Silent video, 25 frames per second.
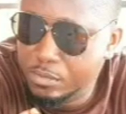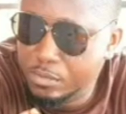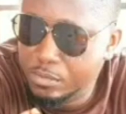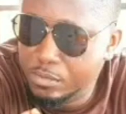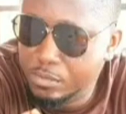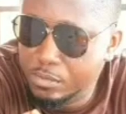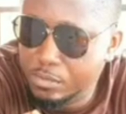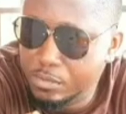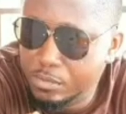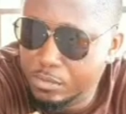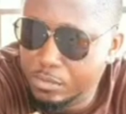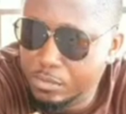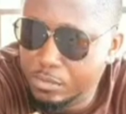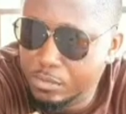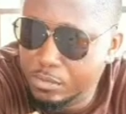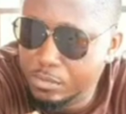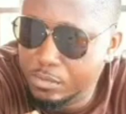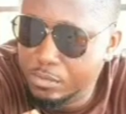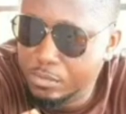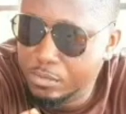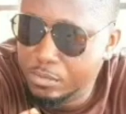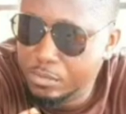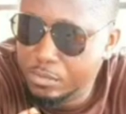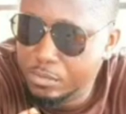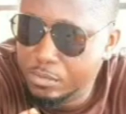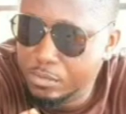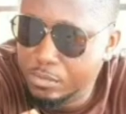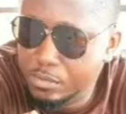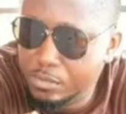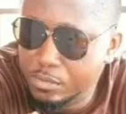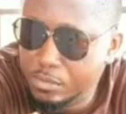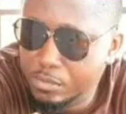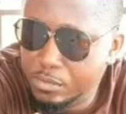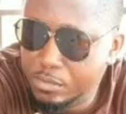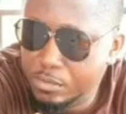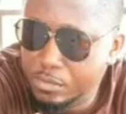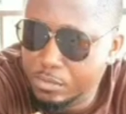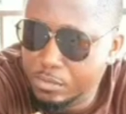
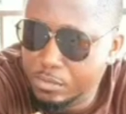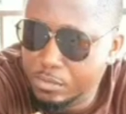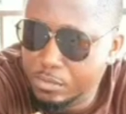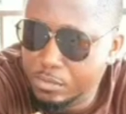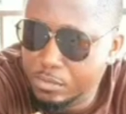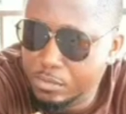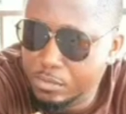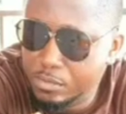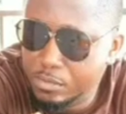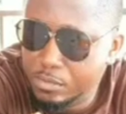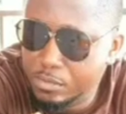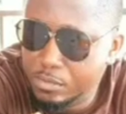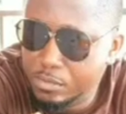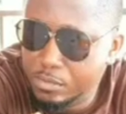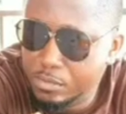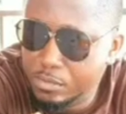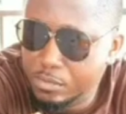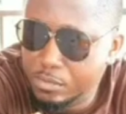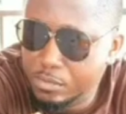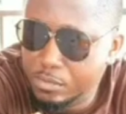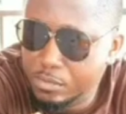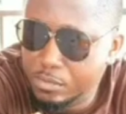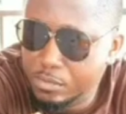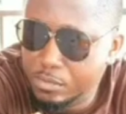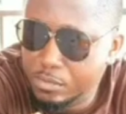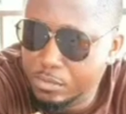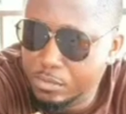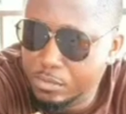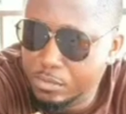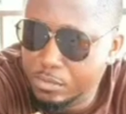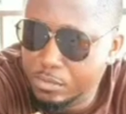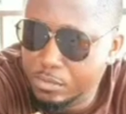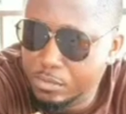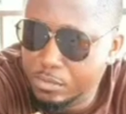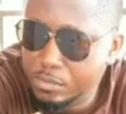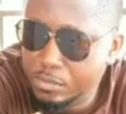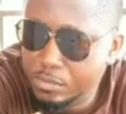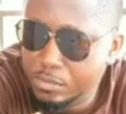
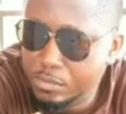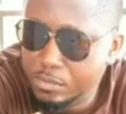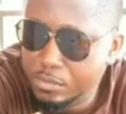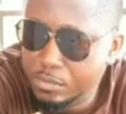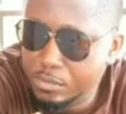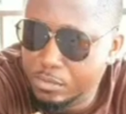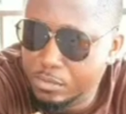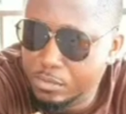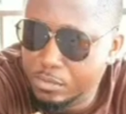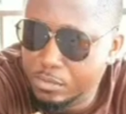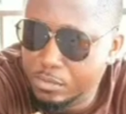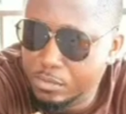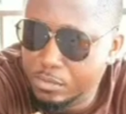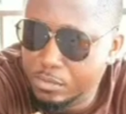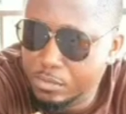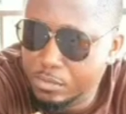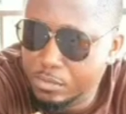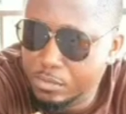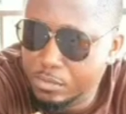[no speech]